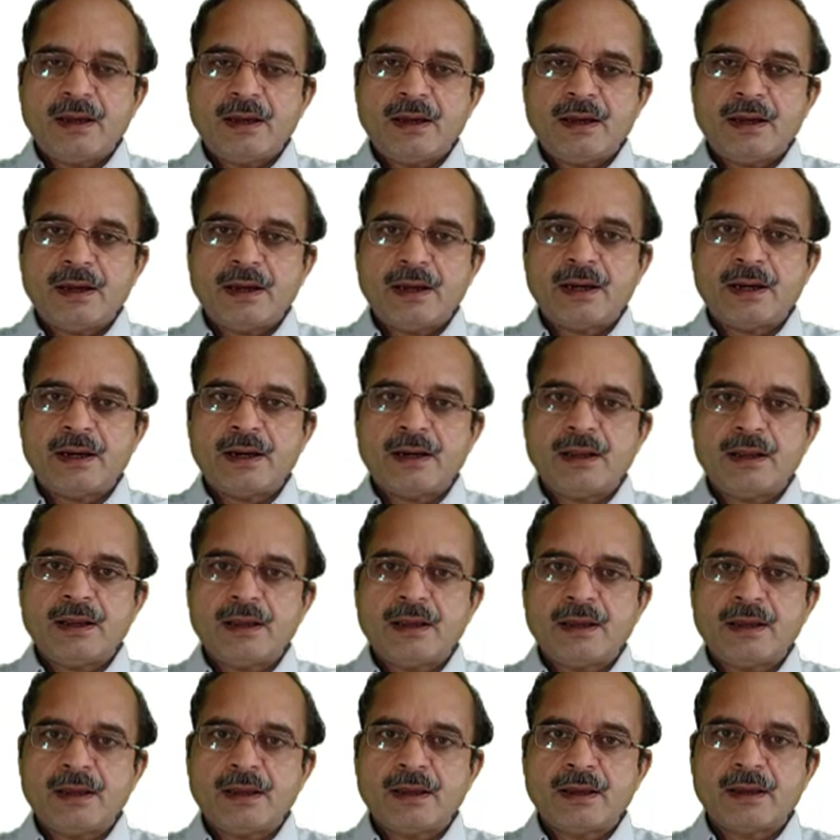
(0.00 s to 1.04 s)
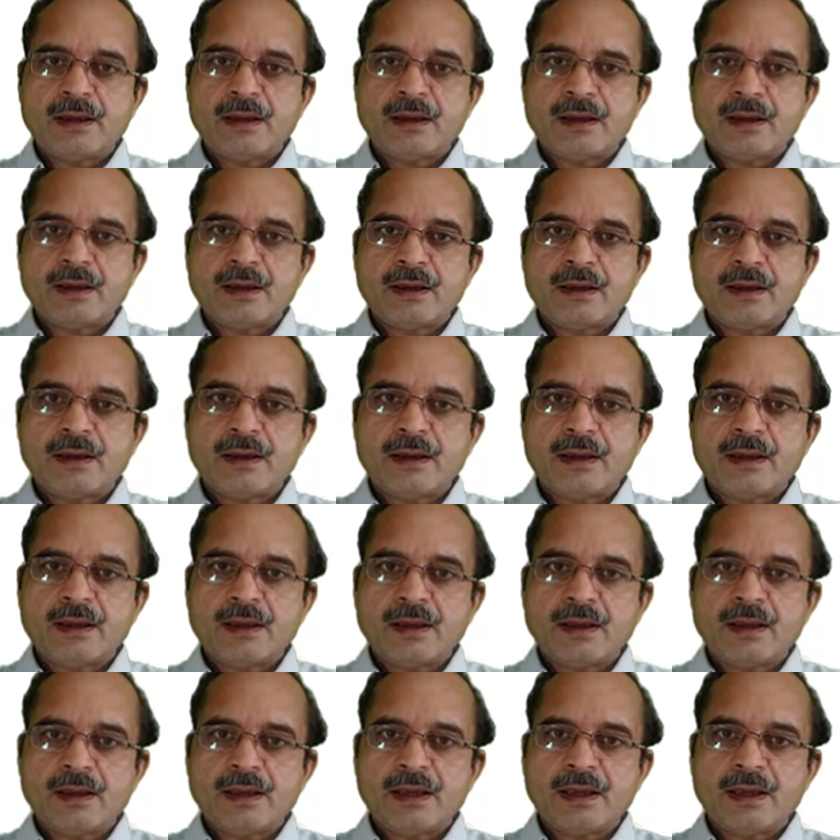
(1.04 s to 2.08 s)
and
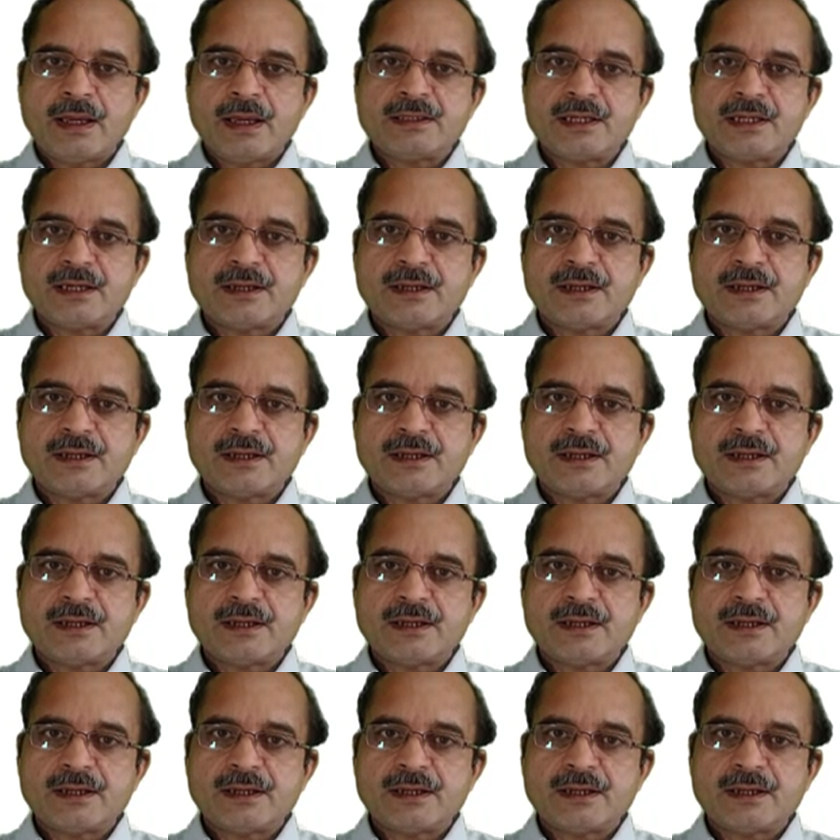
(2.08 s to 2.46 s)
Az.